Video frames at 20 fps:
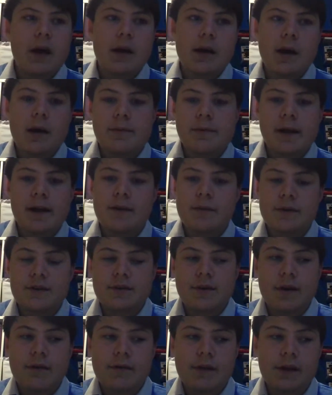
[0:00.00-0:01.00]
a planet which
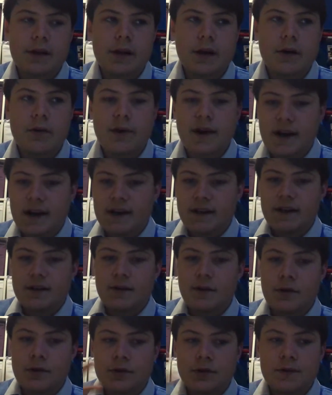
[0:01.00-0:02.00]
we don't really know, and
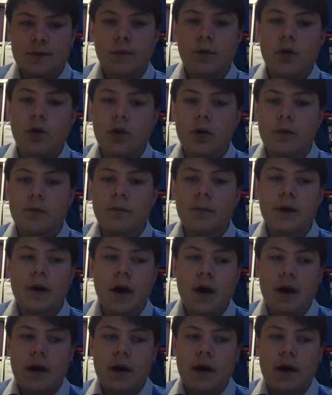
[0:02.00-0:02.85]
the swarm